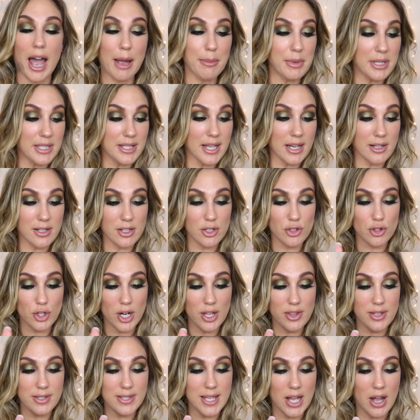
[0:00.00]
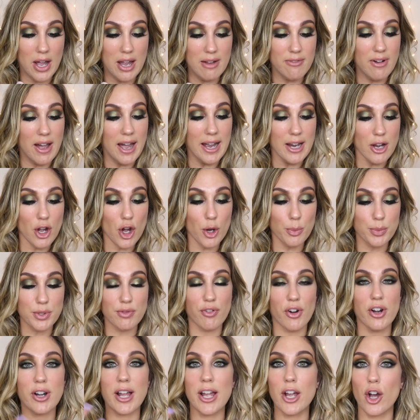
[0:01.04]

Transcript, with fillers: I'm excited to try this out. I have high hopes for it.